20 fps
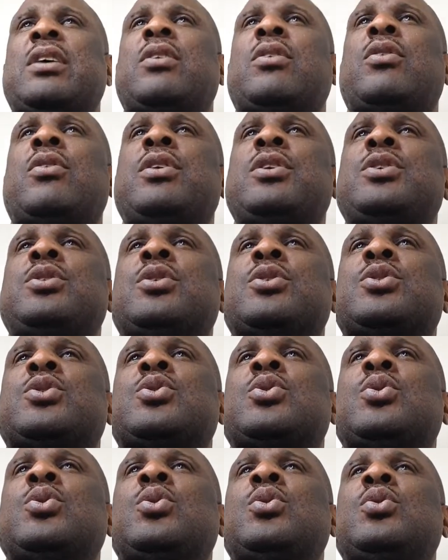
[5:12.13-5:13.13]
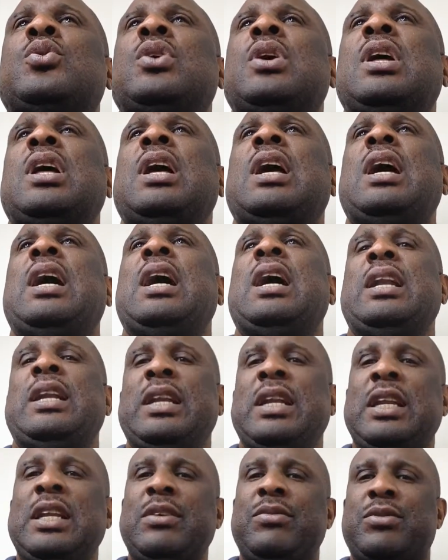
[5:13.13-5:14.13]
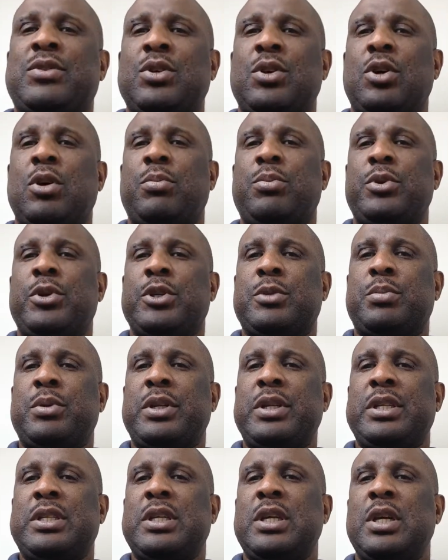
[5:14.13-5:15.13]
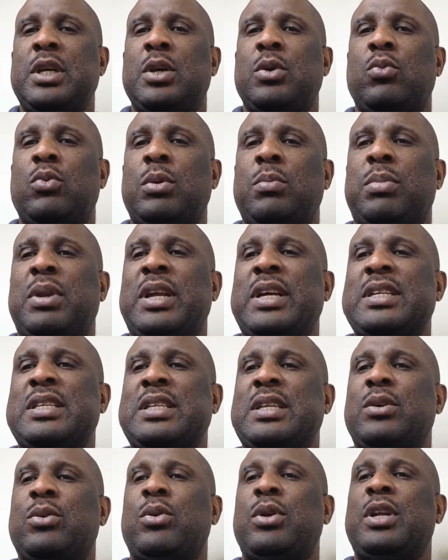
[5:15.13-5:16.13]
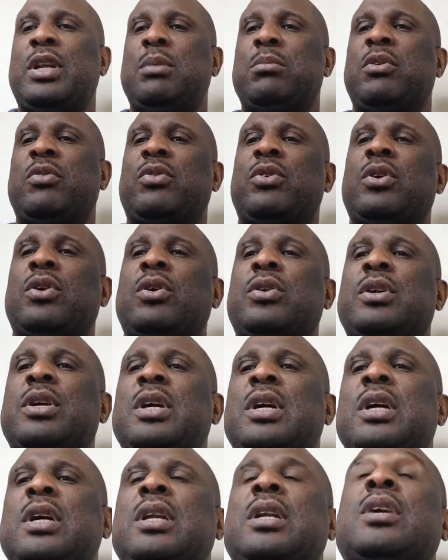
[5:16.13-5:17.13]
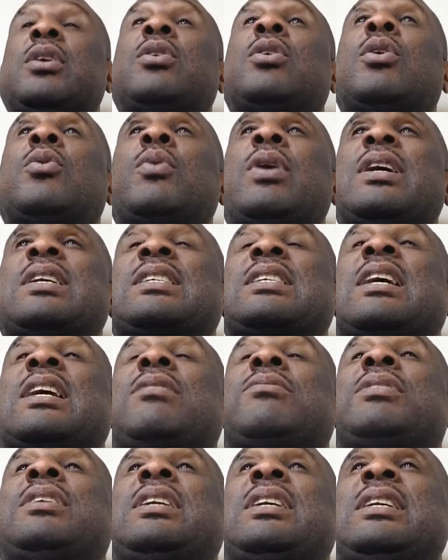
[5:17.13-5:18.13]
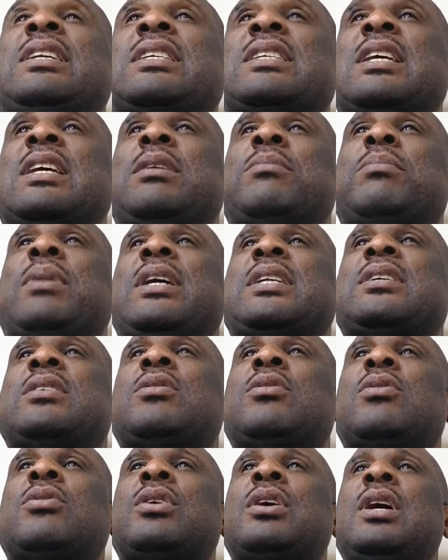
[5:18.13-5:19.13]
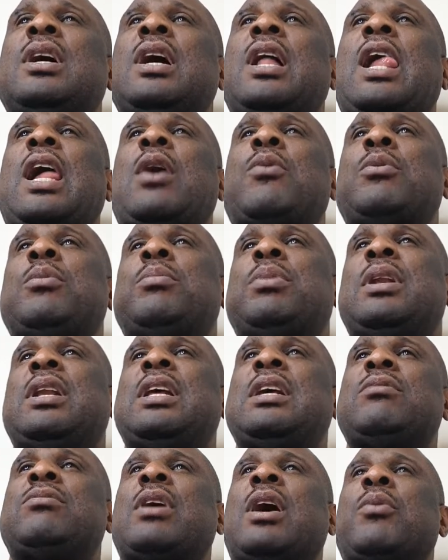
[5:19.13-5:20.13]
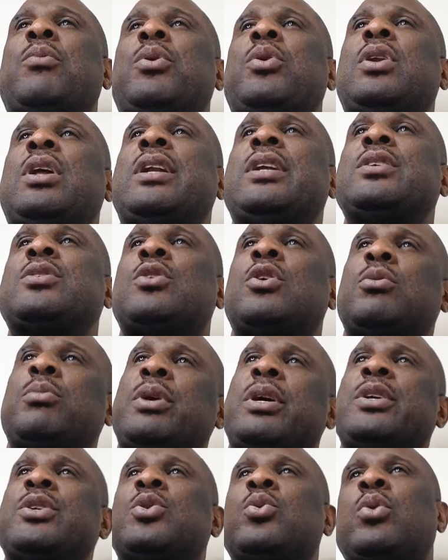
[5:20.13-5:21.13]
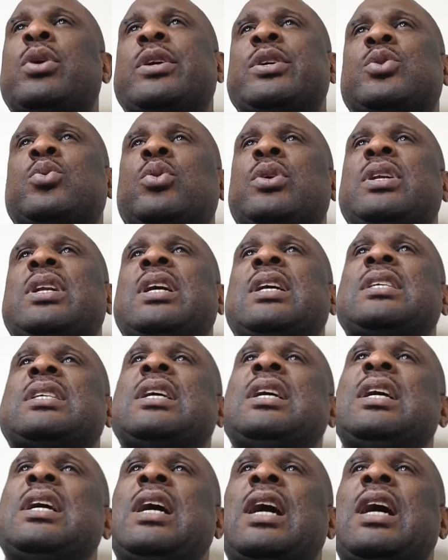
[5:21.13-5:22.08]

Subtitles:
encourage your soul and lift up your spirit. We bless the holy name of God. The God we are serving is a mighty God, and we believe and we know that this is going to begin to work his wonders